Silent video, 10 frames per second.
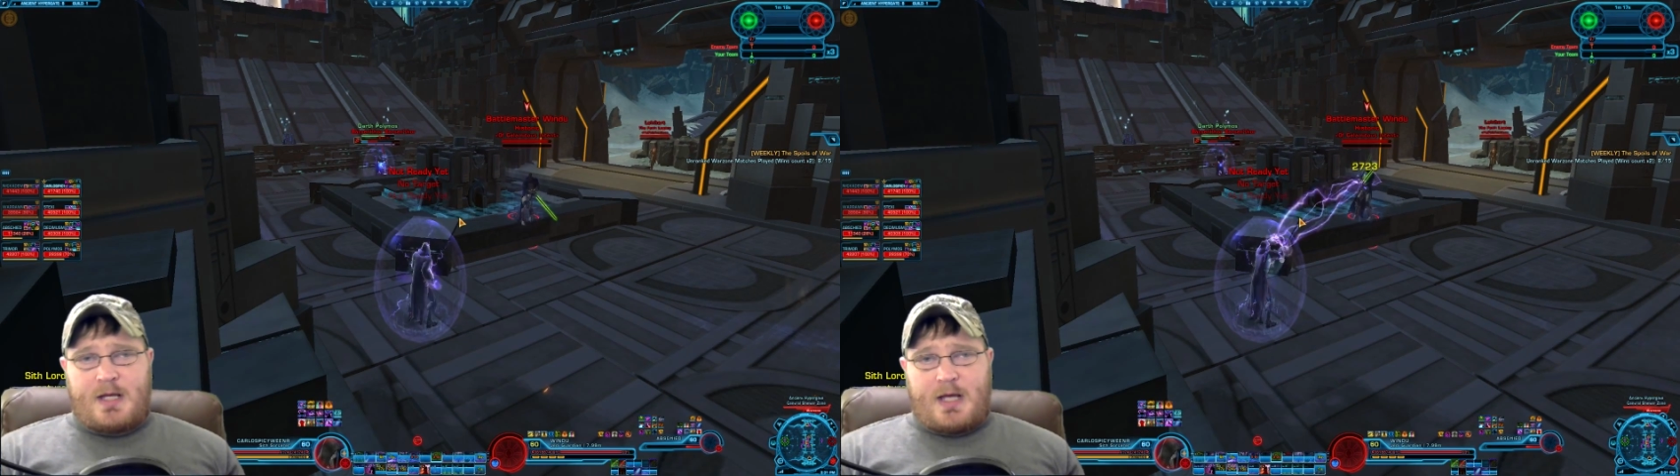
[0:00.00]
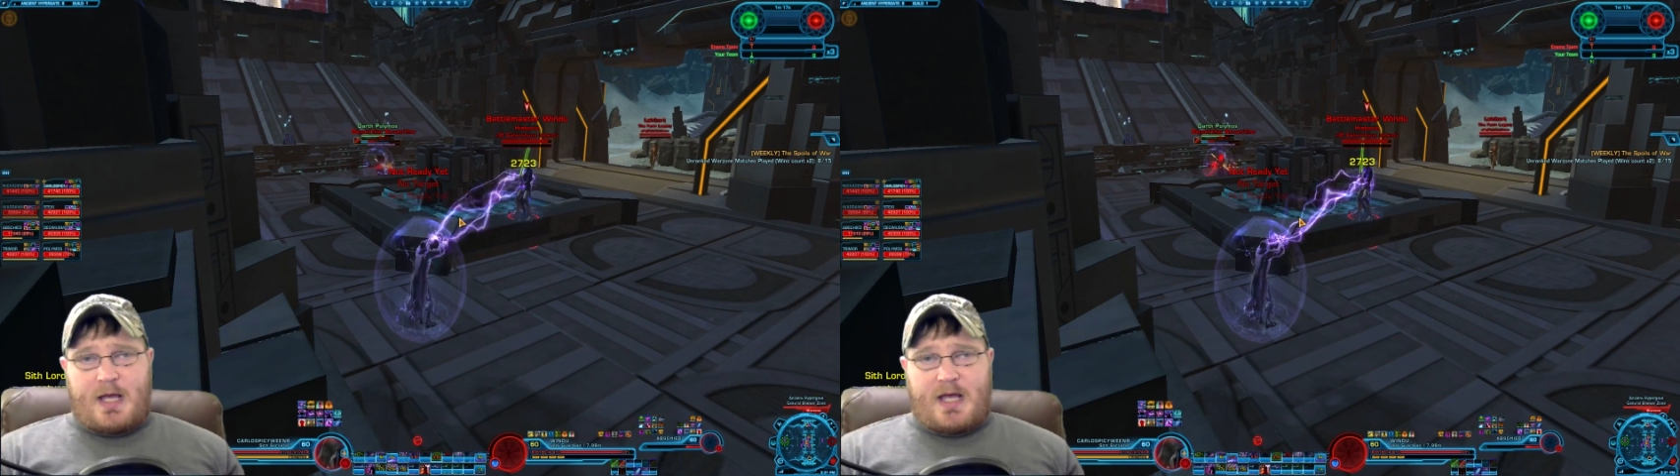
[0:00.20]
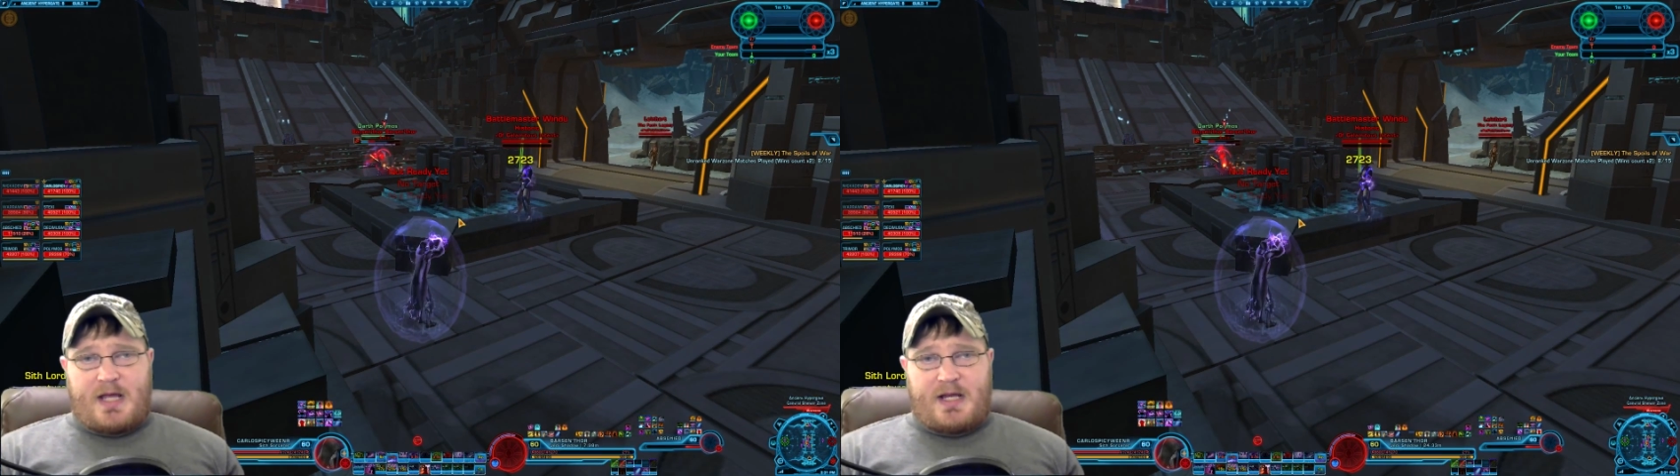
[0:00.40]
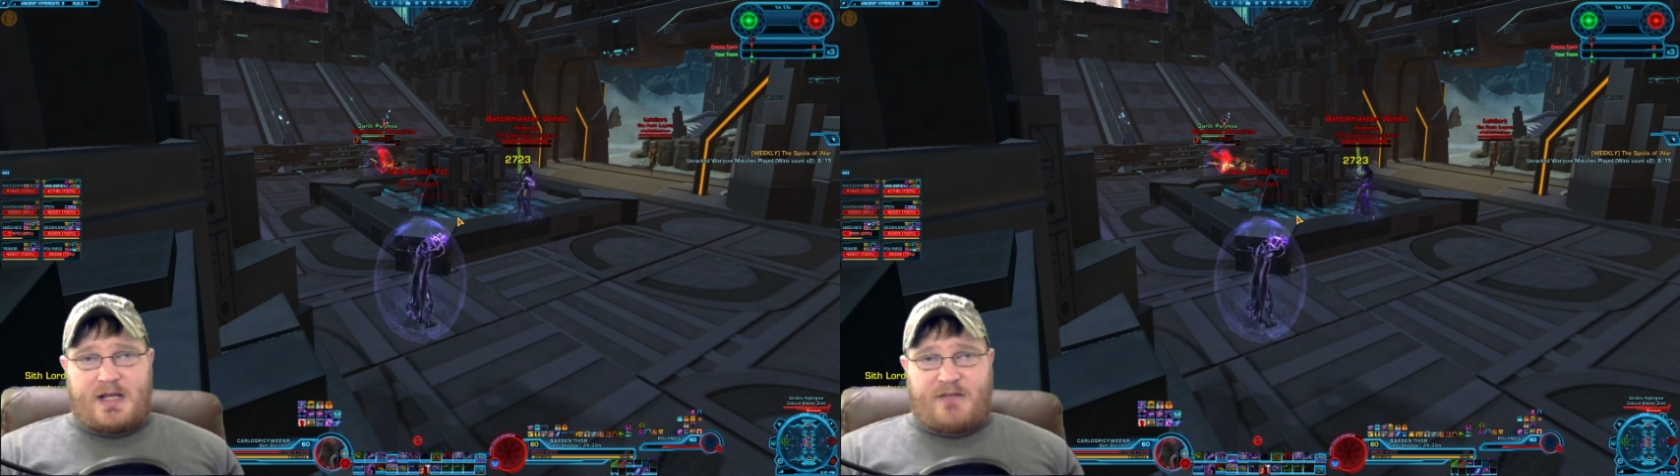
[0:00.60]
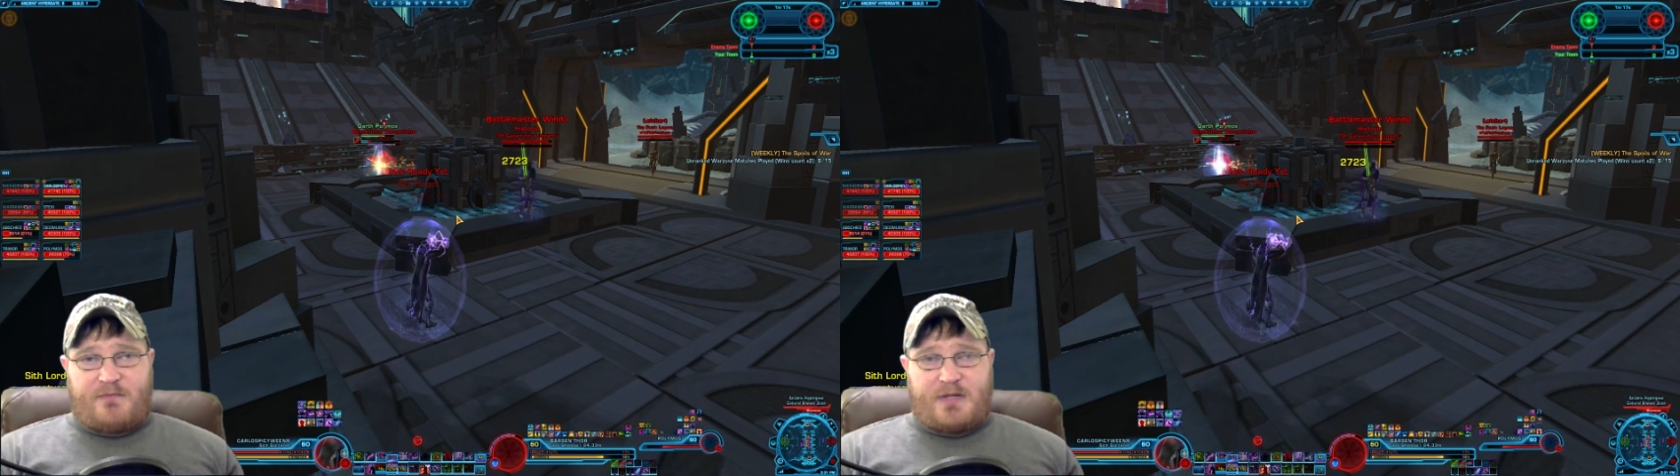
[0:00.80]
I
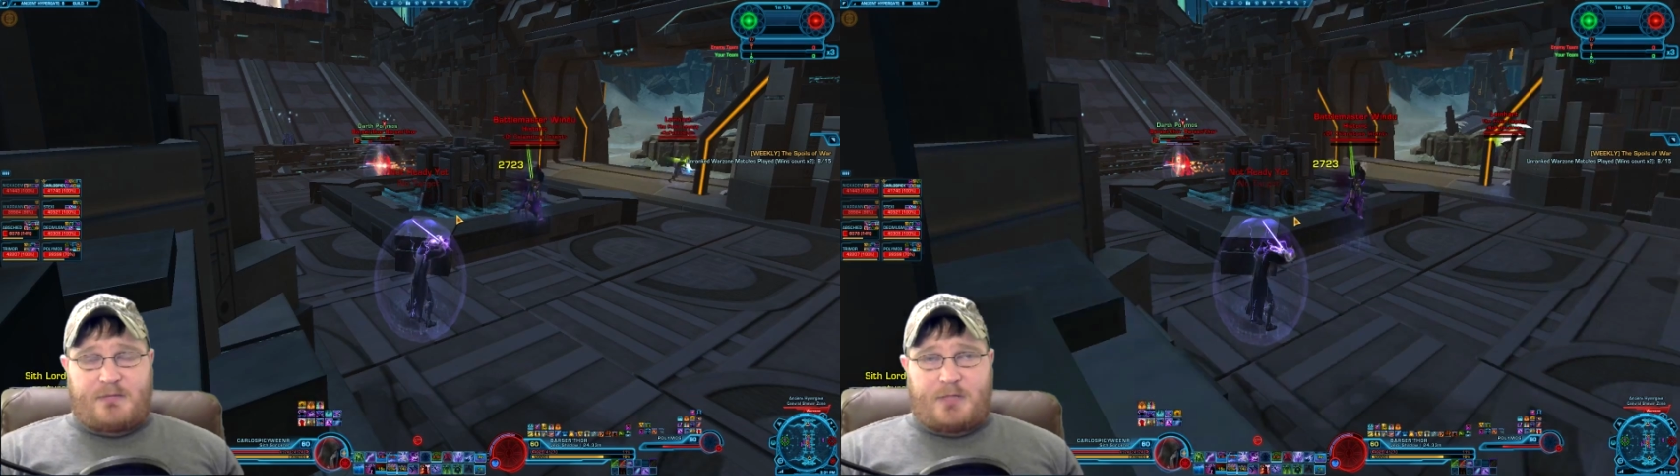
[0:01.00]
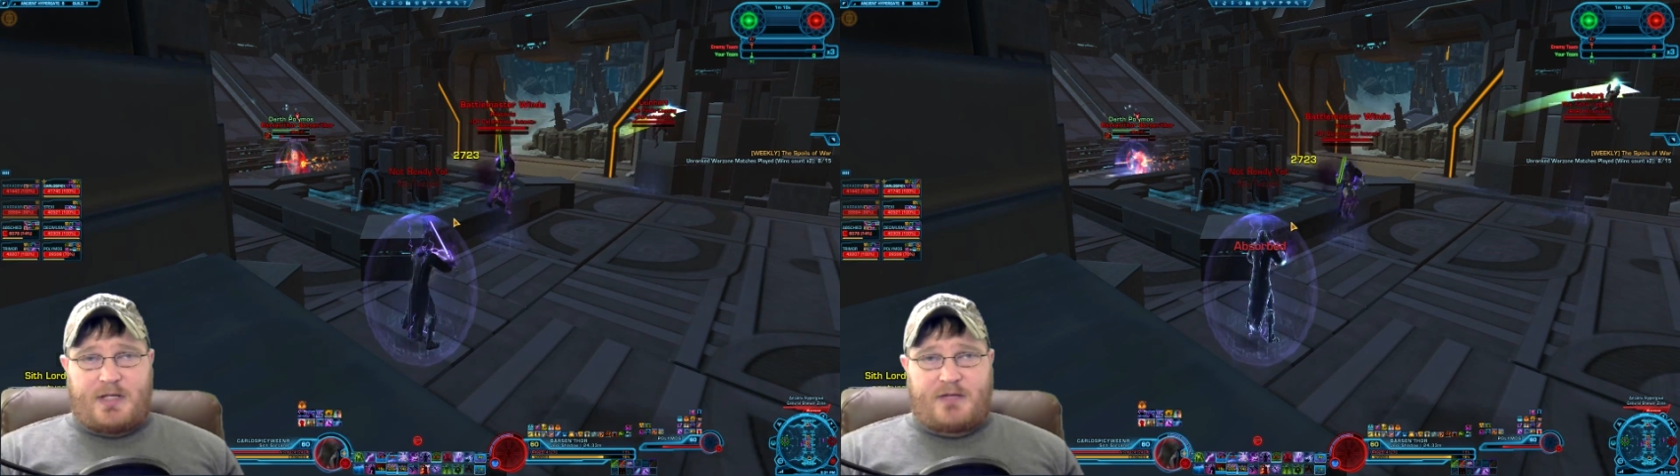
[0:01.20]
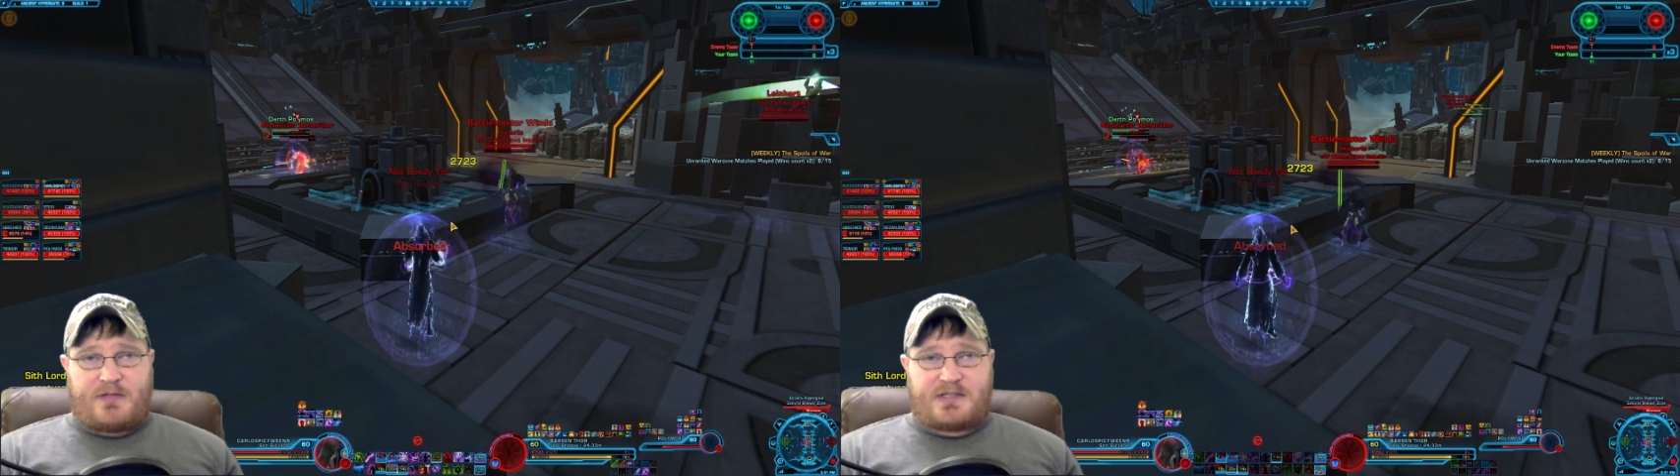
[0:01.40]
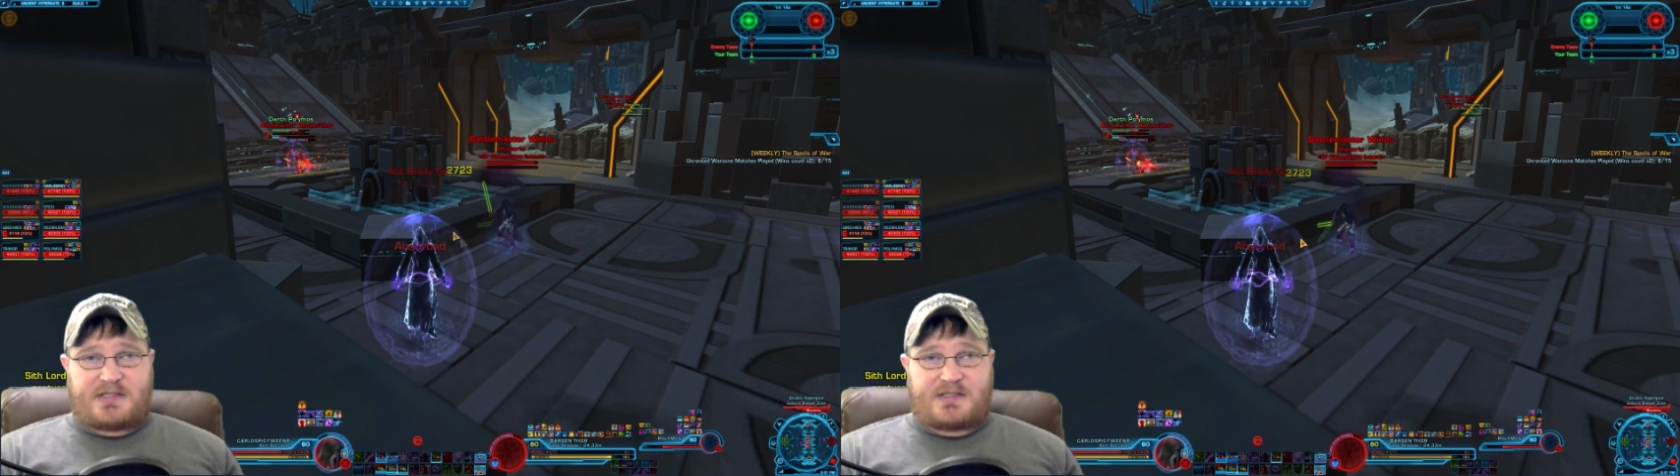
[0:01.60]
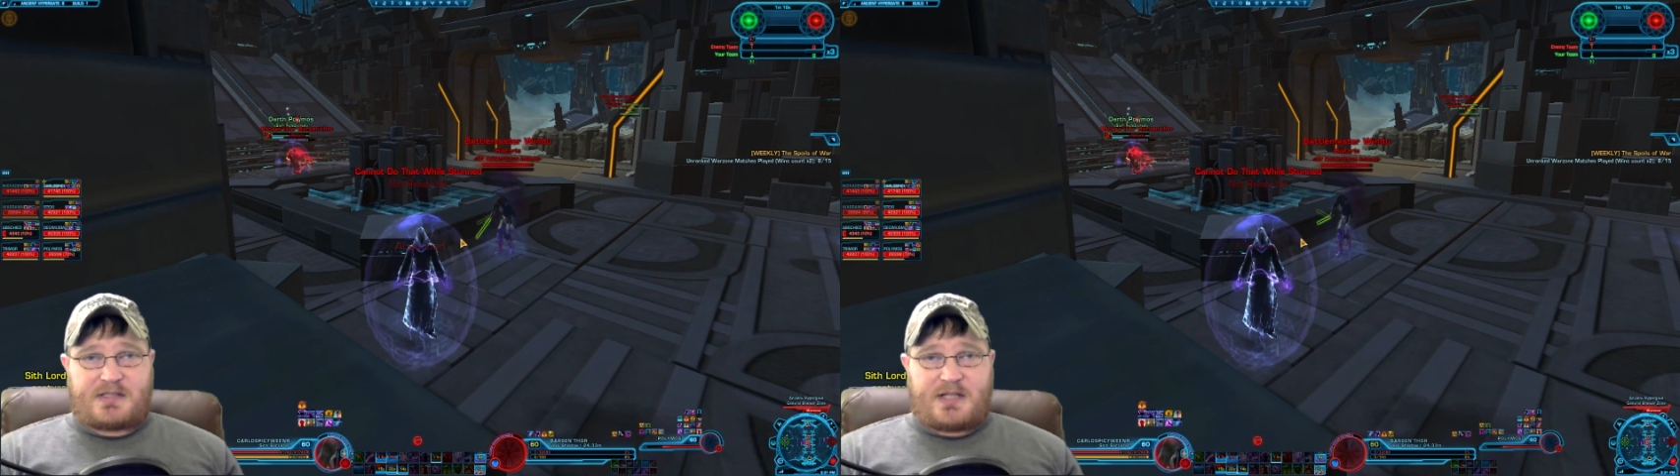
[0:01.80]
have been playing this